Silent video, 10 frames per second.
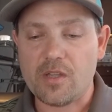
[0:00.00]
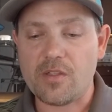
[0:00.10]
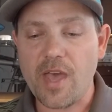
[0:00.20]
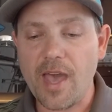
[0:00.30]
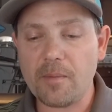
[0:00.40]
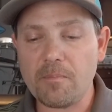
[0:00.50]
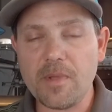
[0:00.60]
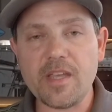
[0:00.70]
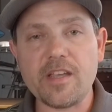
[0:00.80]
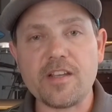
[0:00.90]
That
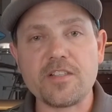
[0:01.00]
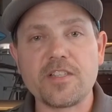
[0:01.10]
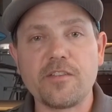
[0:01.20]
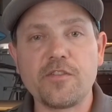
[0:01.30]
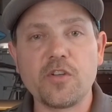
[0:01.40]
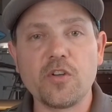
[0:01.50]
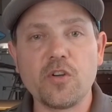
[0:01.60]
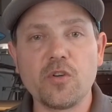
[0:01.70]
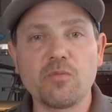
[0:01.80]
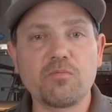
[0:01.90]
means if
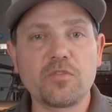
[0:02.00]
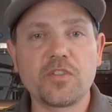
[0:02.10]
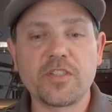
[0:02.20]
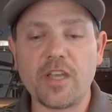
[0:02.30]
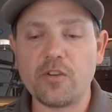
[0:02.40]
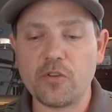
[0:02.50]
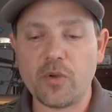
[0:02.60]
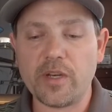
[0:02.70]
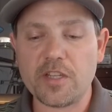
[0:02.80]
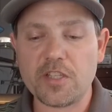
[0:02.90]
say you're
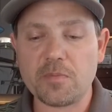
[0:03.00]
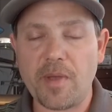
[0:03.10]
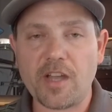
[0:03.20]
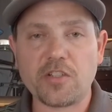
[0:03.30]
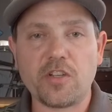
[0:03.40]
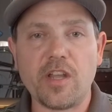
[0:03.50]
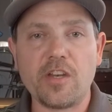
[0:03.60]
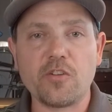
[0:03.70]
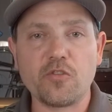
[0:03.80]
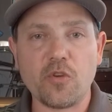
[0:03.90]
doing an inspection
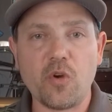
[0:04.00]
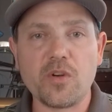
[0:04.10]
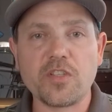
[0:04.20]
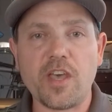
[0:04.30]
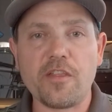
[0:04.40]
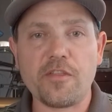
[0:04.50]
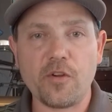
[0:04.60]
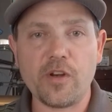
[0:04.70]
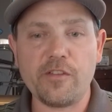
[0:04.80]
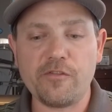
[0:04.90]
and your drone is at
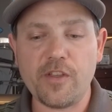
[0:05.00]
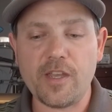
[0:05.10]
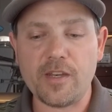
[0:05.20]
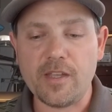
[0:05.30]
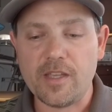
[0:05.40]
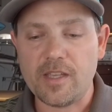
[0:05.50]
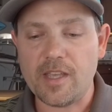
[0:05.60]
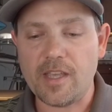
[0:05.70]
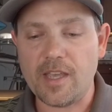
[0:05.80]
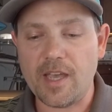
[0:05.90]
30 feet
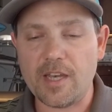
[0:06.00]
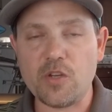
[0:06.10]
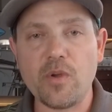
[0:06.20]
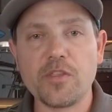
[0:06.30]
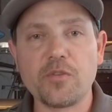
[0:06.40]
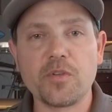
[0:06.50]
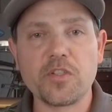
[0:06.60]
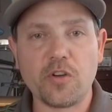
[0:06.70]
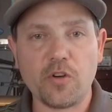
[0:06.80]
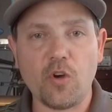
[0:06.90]
and you hit the
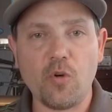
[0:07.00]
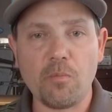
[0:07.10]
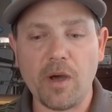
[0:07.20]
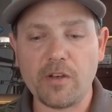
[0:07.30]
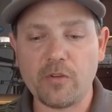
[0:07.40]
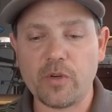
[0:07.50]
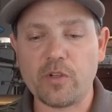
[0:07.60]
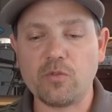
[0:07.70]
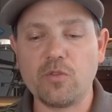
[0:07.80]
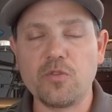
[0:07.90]
return to home button or
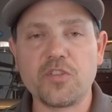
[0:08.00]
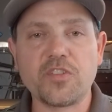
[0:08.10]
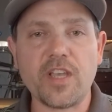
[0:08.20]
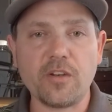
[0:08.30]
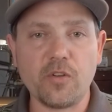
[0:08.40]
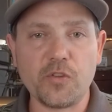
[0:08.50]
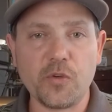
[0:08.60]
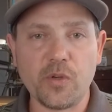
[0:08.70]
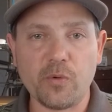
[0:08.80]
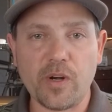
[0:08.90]
you lose signal
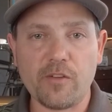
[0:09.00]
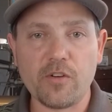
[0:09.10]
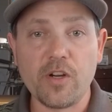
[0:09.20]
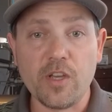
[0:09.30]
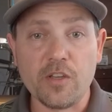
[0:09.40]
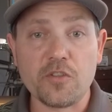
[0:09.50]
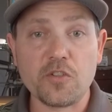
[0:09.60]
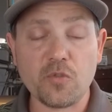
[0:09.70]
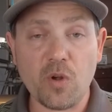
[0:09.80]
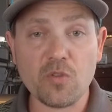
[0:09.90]
to it or whatever, the
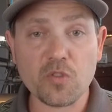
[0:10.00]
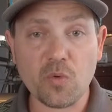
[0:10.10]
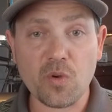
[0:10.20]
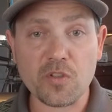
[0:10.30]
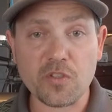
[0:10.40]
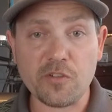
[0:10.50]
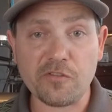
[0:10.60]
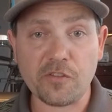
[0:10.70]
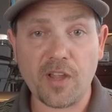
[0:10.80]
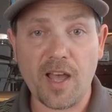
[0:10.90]
drone's going to
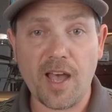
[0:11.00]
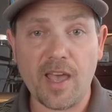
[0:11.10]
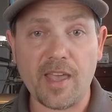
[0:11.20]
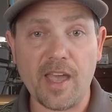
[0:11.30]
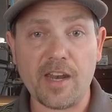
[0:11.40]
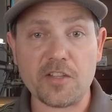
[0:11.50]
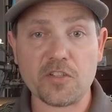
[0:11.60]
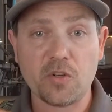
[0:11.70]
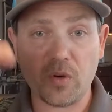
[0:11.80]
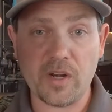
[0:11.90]
fly at its
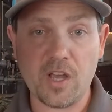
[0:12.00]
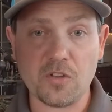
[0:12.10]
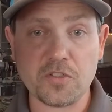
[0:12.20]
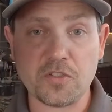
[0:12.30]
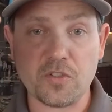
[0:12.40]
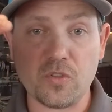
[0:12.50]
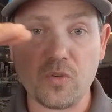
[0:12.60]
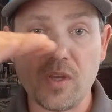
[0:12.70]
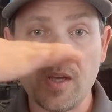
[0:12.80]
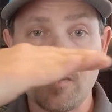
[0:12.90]
current
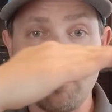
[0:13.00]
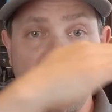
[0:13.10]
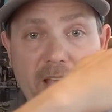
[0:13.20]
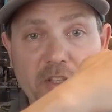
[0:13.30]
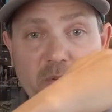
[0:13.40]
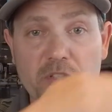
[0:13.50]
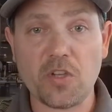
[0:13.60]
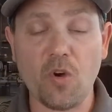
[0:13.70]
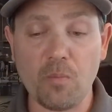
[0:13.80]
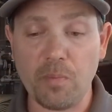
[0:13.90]
altitude back to its
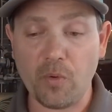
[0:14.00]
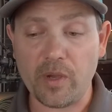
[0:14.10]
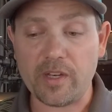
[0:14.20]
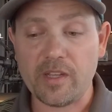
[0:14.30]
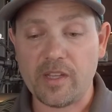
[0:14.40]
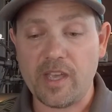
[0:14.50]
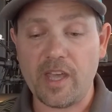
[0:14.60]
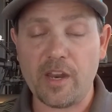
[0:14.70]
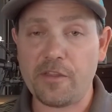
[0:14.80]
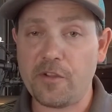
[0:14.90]
home point.
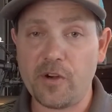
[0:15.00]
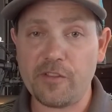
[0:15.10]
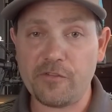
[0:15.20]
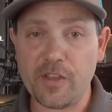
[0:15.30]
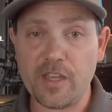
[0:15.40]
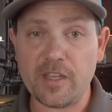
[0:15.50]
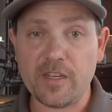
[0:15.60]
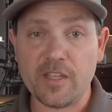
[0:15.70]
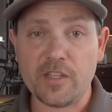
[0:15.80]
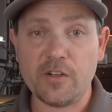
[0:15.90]
And at 30
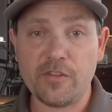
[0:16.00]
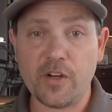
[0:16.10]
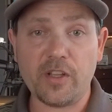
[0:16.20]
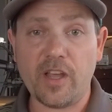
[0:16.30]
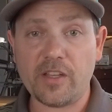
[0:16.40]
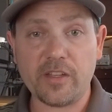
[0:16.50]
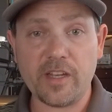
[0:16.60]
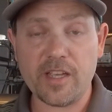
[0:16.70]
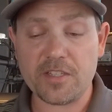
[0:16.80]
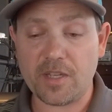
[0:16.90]
feet, you're very likely
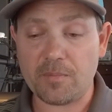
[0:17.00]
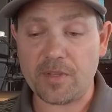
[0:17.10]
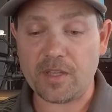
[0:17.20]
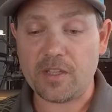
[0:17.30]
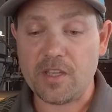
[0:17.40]
to hit something.